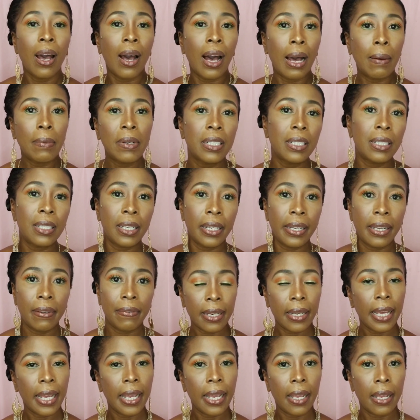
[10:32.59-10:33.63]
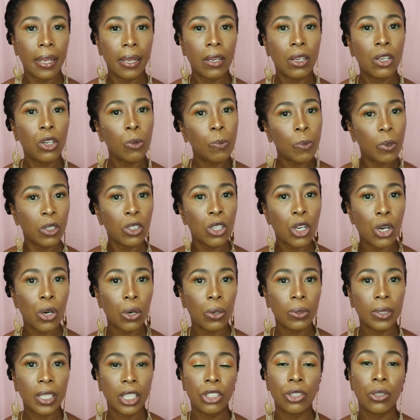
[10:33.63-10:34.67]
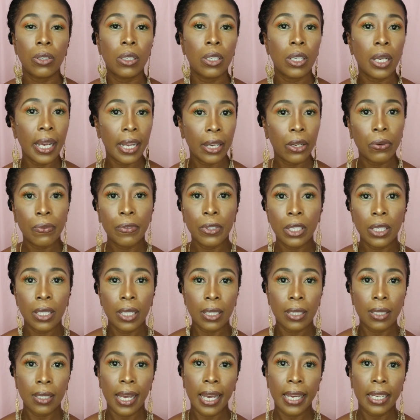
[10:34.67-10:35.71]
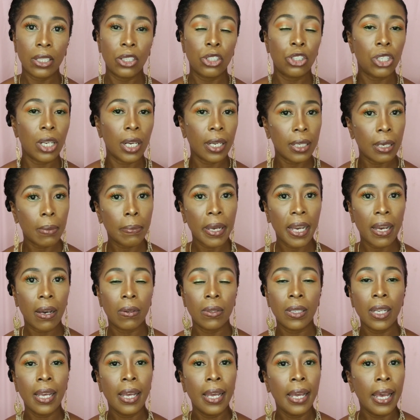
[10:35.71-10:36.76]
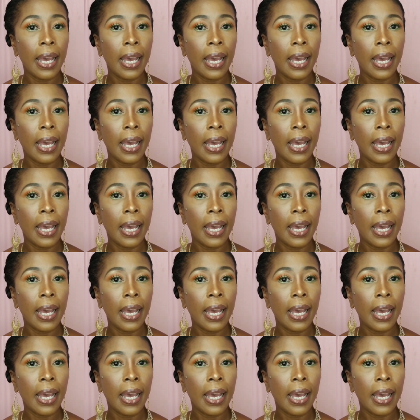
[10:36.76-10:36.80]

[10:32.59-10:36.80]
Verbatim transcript: I'm gonna leave a coupon code that you can head over to the site to check them out